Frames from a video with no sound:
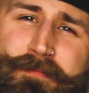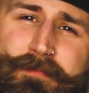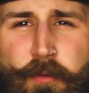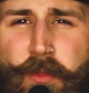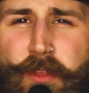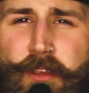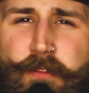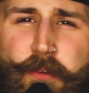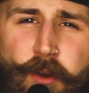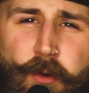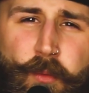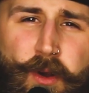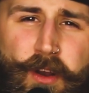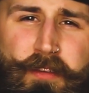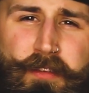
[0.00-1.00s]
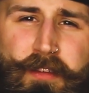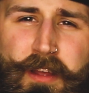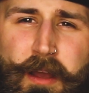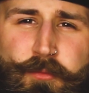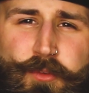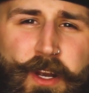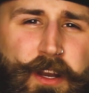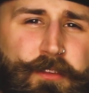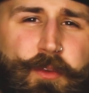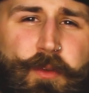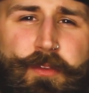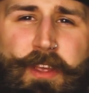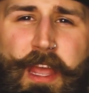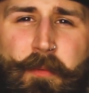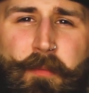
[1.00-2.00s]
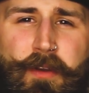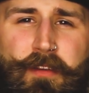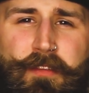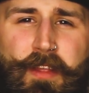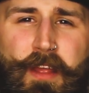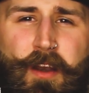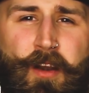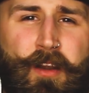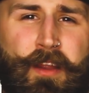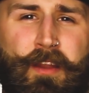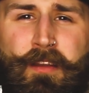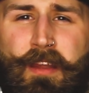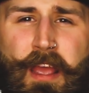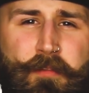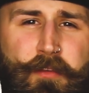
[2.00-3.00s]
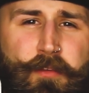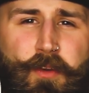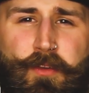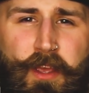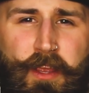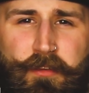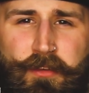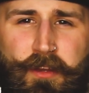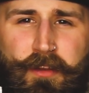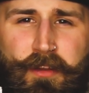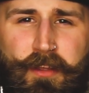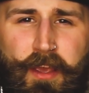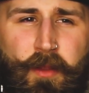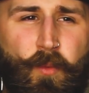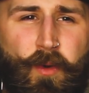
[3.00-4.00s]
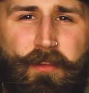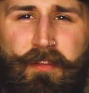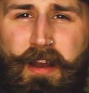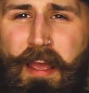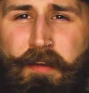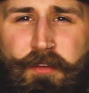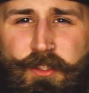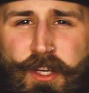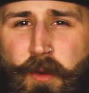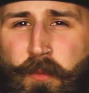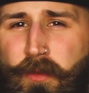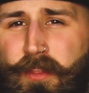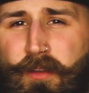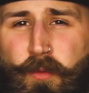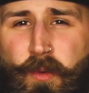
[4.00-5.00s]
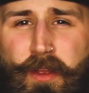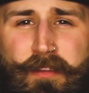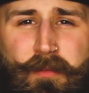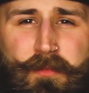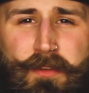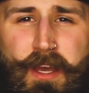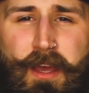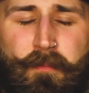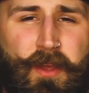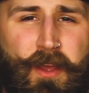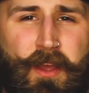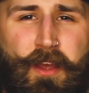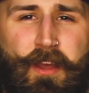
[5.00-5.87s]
For these photo walks, I'm trying to choose cameras that aren't in heavy rotation and ones that I haven't shot with in quite some time.